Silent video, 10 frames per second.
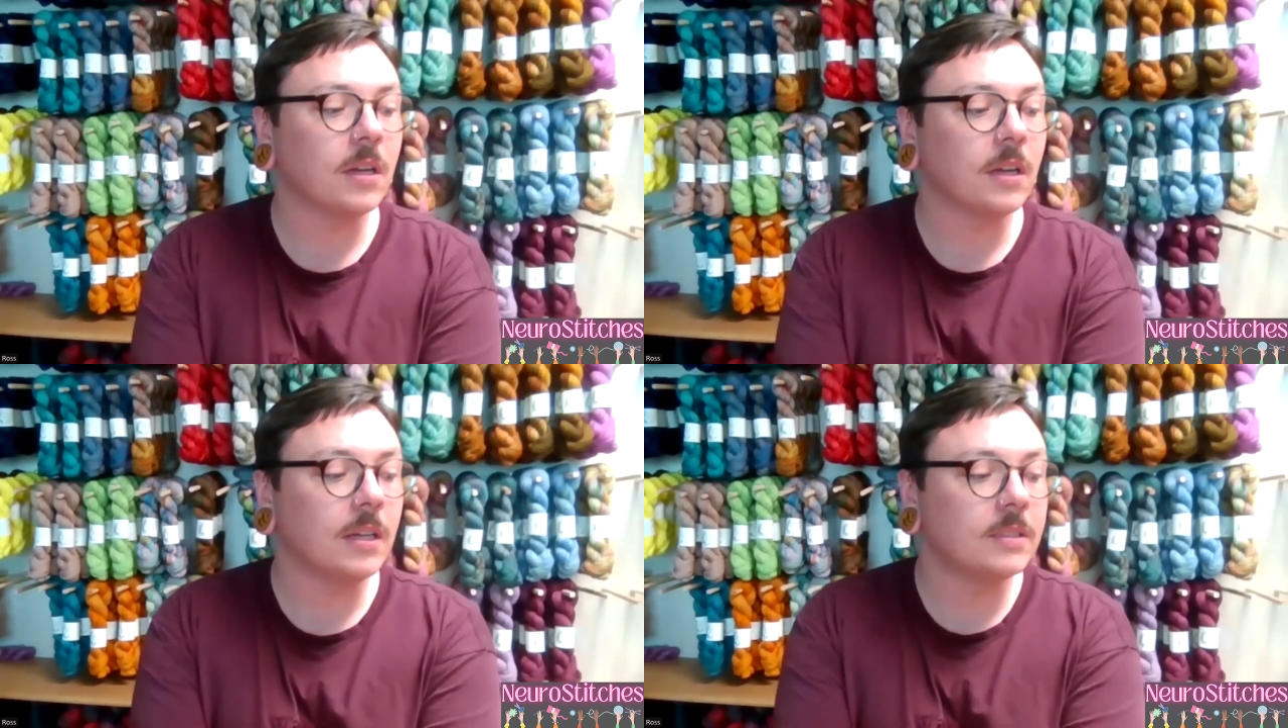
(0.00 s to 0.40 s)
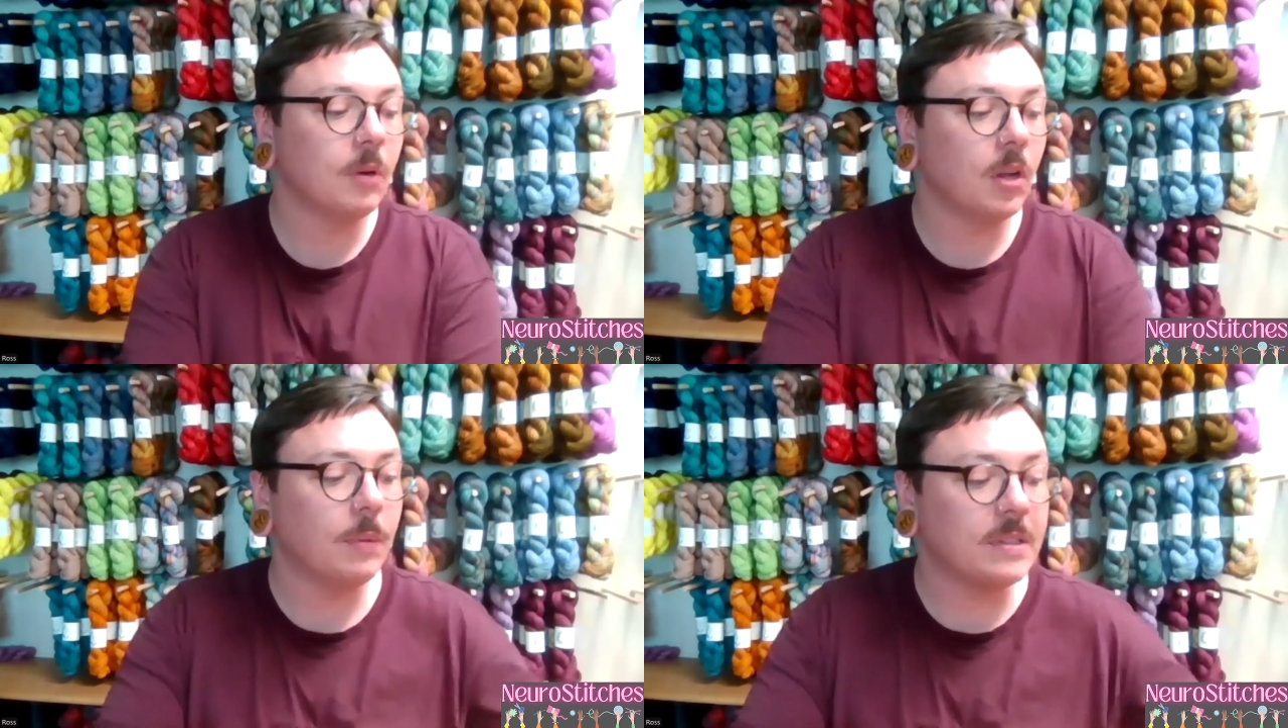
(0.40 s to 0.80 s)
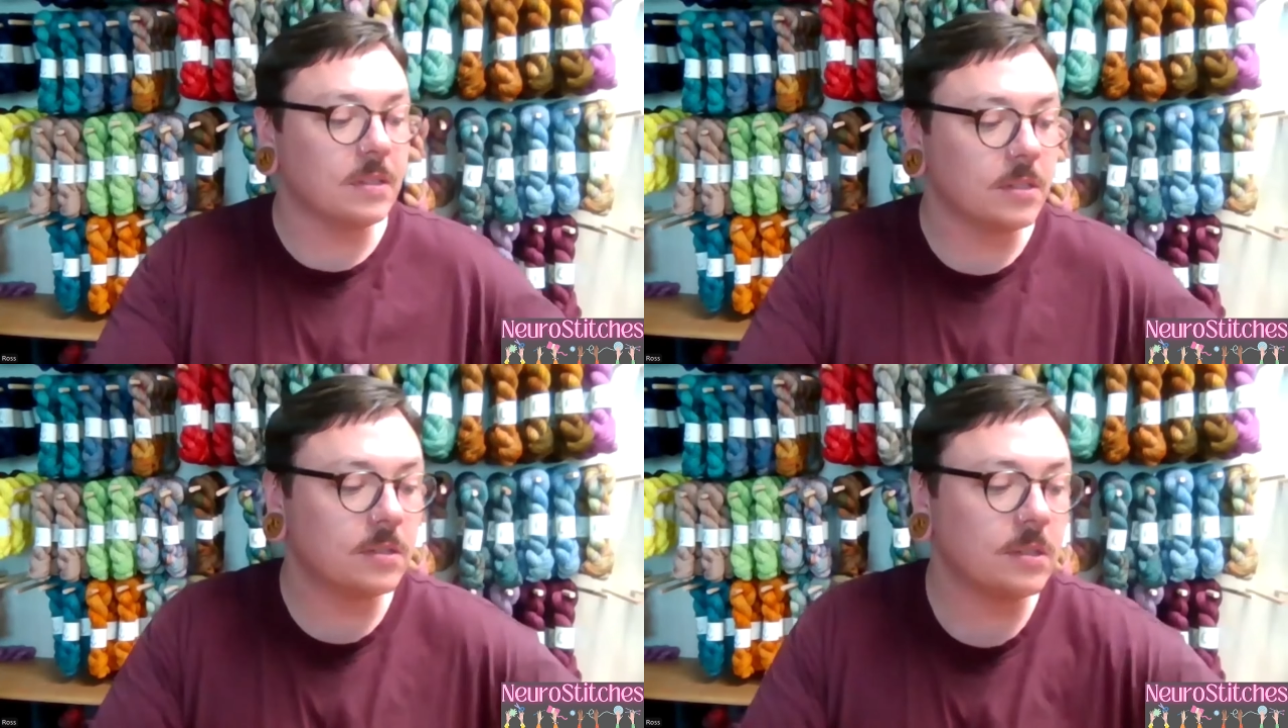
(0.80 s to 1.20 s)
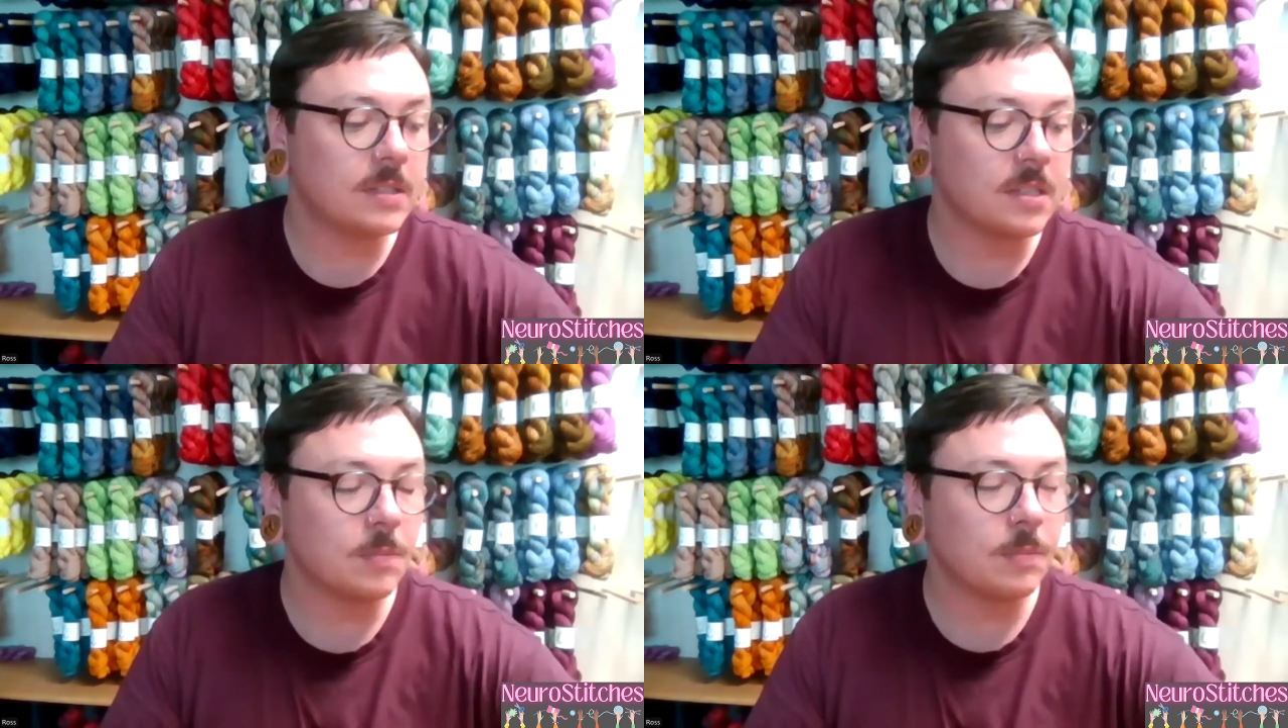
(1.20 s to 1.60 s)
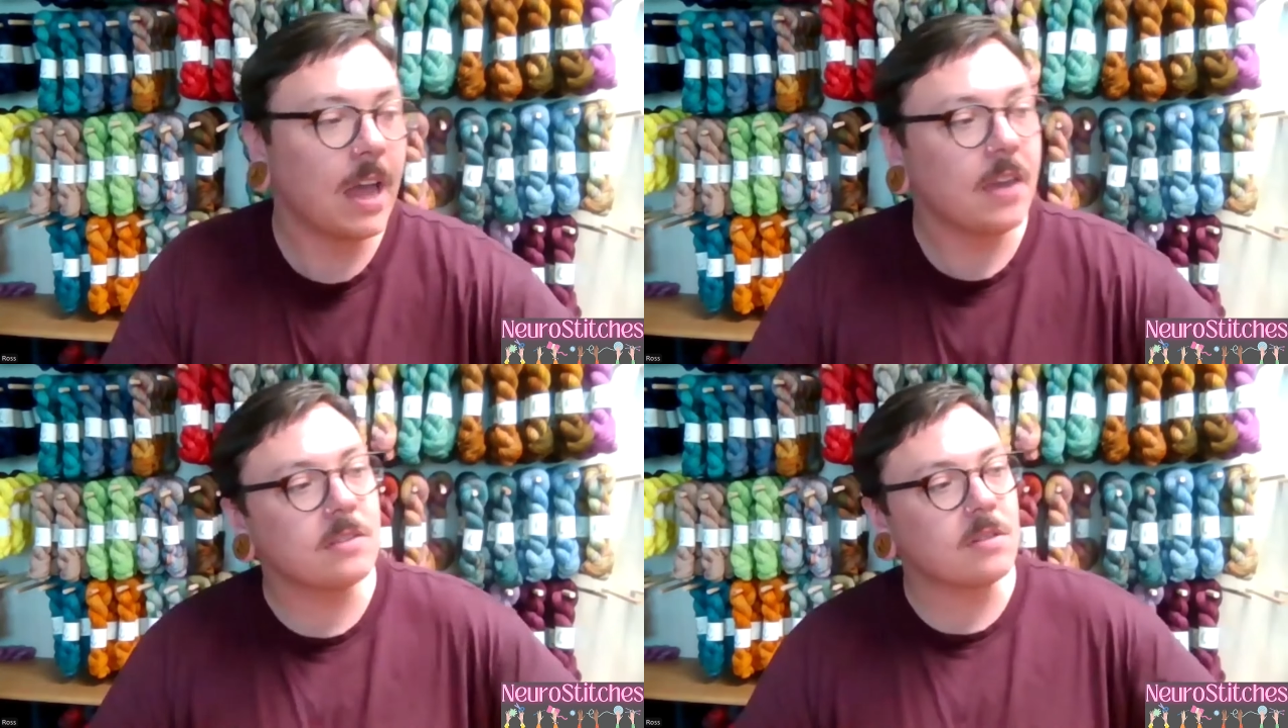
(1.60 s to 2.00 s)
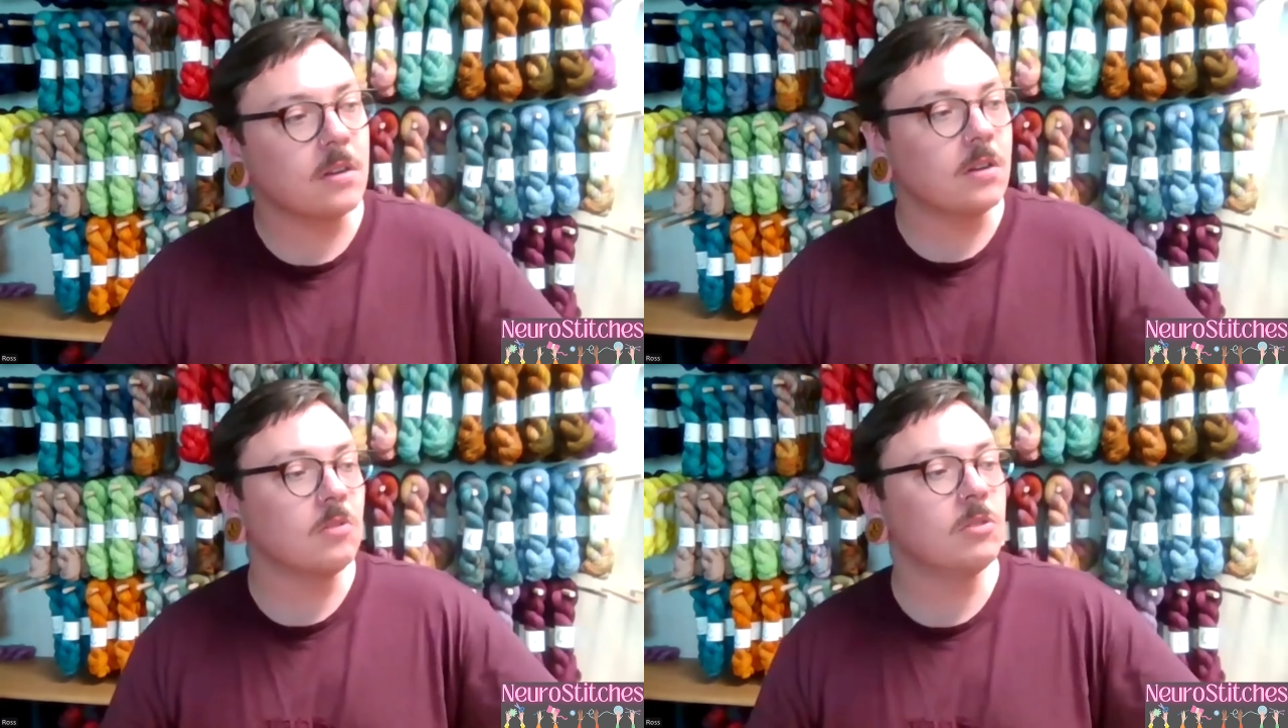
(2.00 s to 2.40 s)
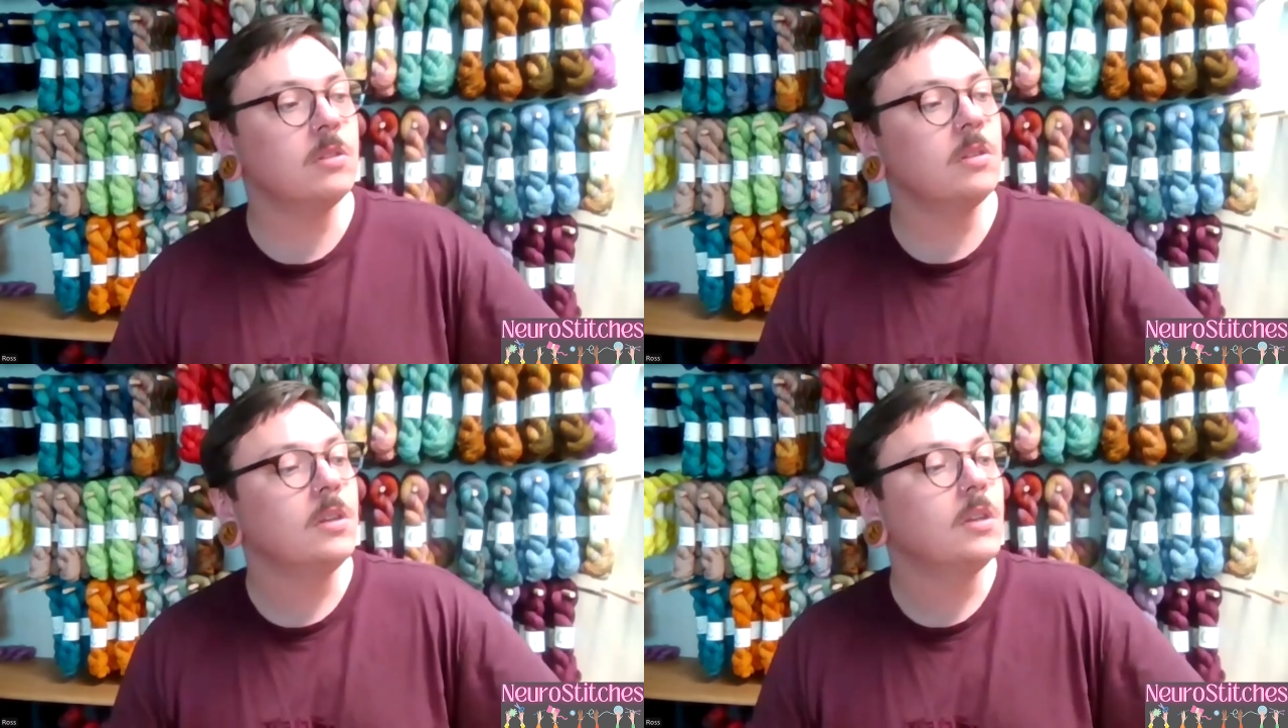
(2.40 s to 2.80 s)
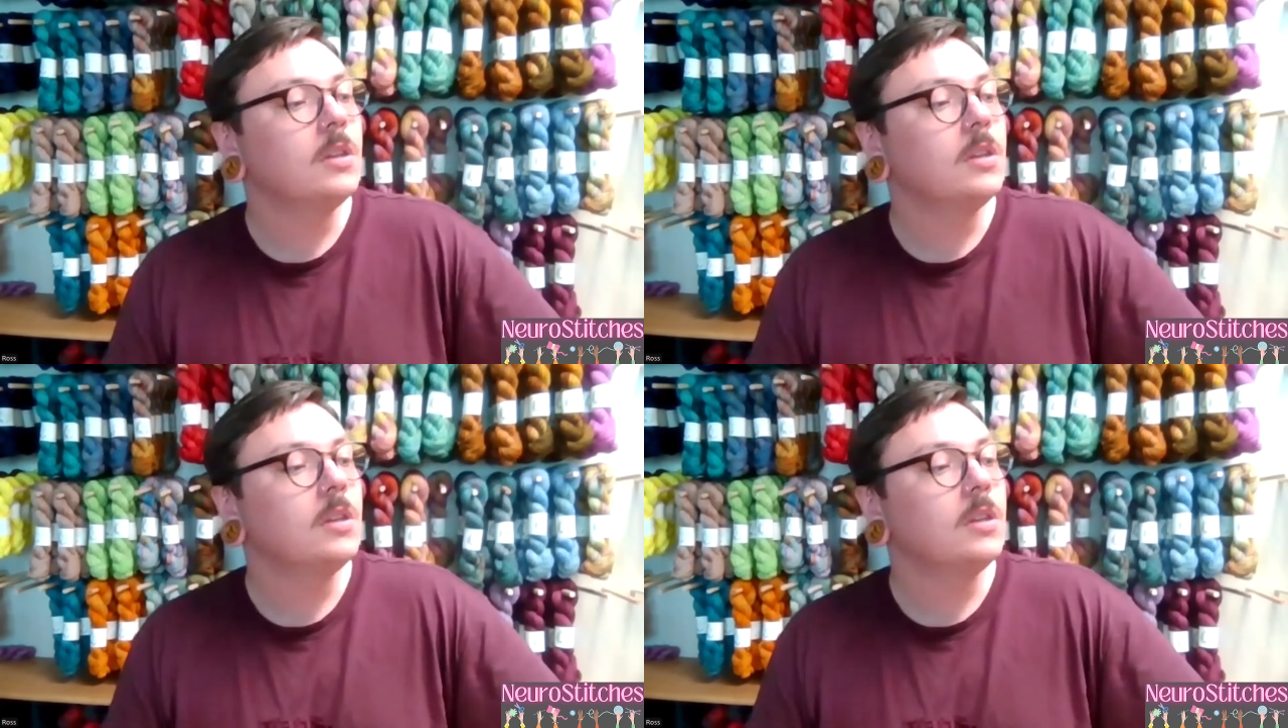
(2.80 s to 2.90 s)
a smaller business as a supplier that's unknown.